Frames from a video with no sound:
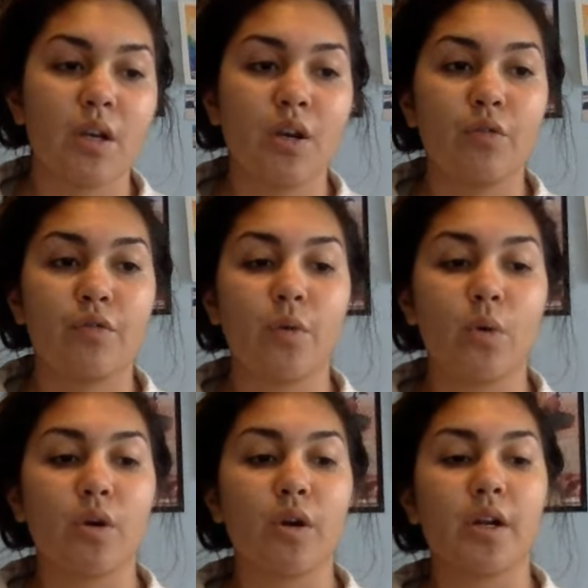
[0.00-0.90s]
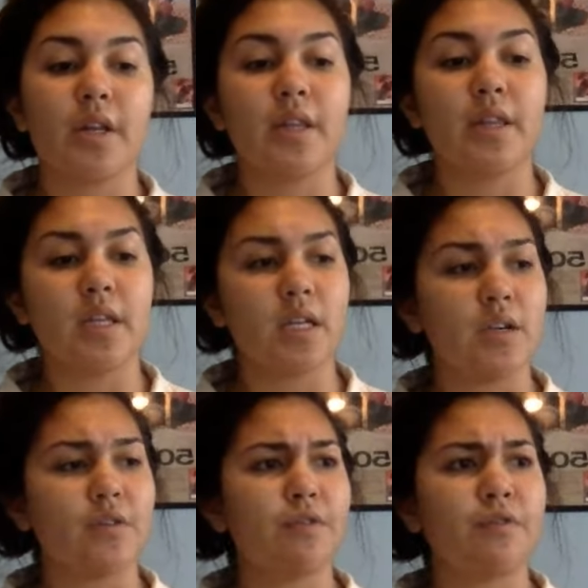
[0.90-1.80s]
For the
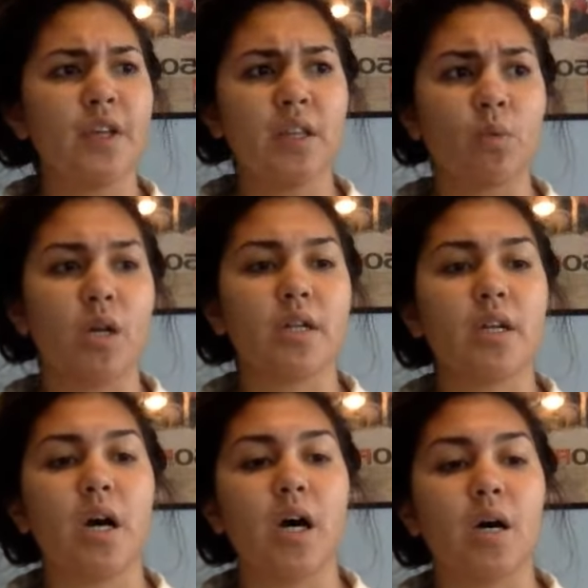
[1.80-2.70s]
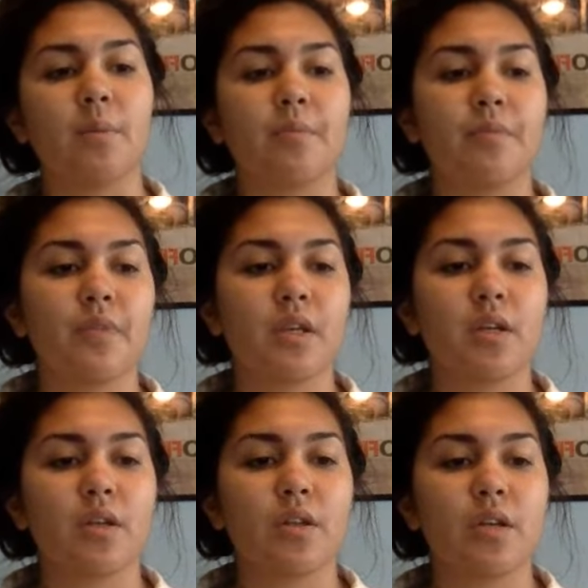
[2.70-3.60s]
fifth one,
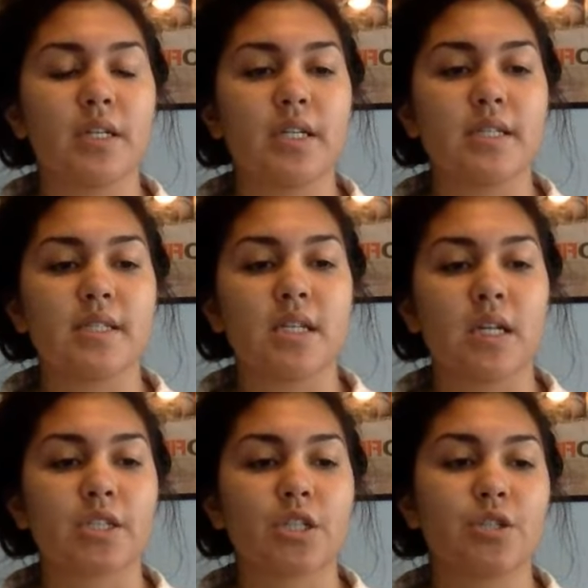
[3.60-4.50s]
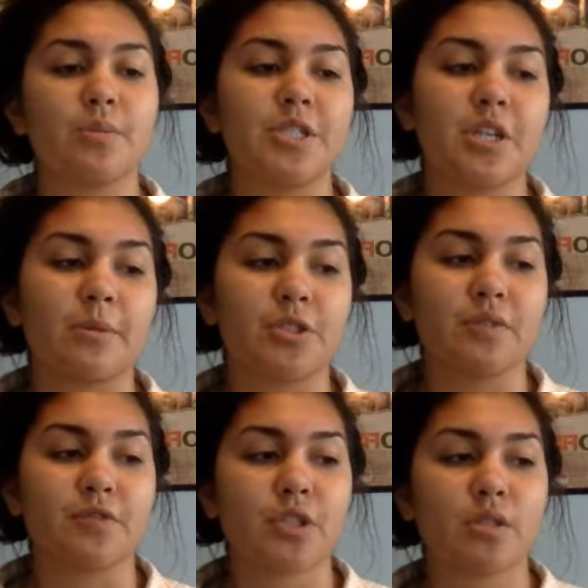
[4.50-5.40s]
it is an electron domain geometry of
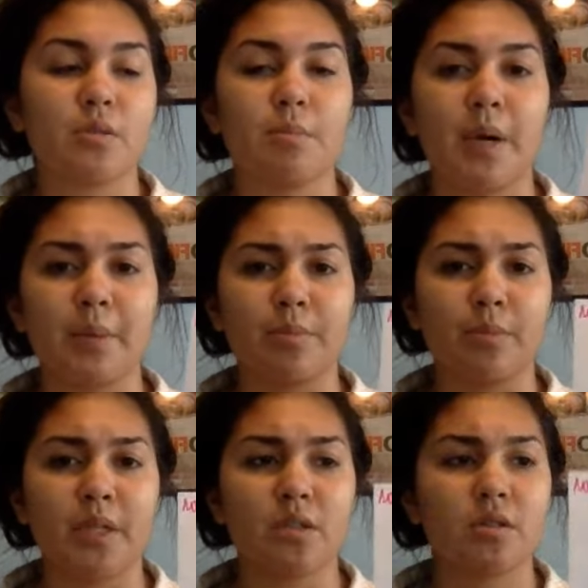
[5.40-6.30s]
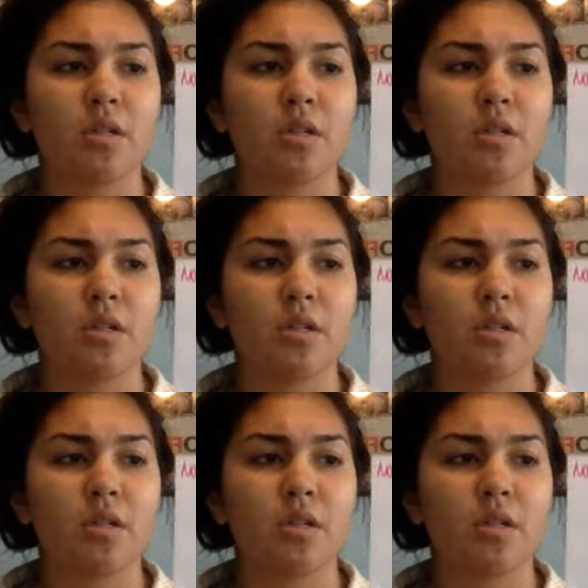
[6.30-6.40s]
trigonal bipyramidal,